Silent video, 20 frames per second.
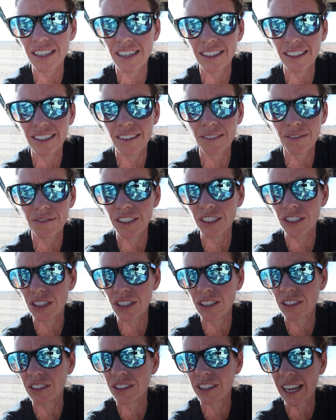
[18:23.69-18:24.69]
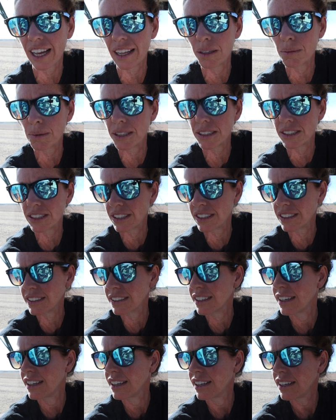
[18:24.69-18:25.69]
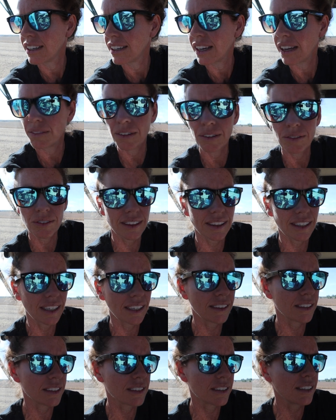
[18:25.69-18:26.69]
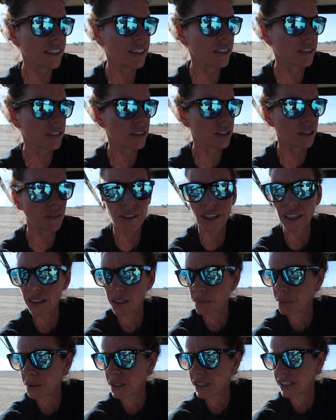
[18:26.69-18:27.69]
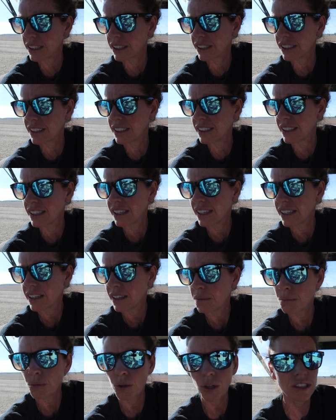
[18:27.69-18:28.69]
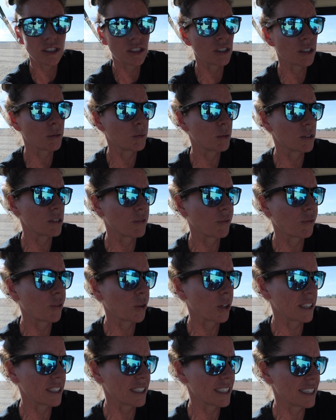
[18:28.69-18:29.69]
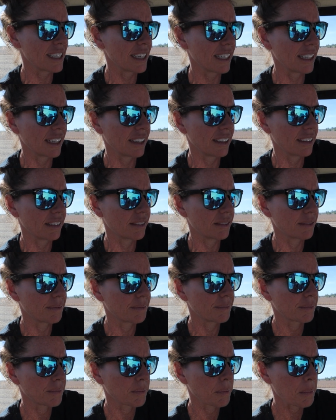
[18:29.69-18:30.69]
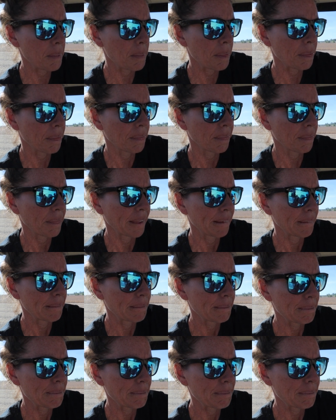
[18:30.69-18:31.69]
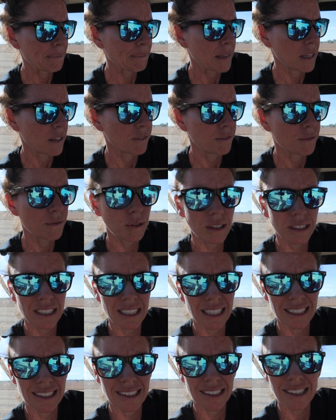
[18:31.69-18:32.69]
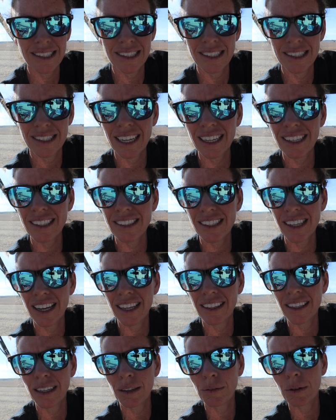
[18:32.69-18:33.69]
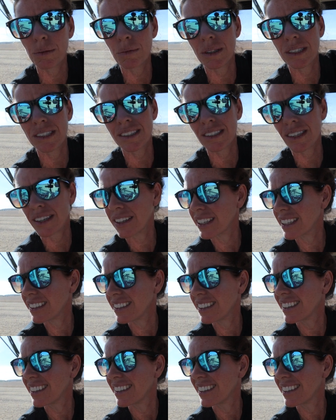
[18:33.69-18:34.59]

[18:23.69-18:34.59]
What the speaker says: done an official calibration of everything. The yields so far look pretty good. Moisture was 14.6, I think, when we started.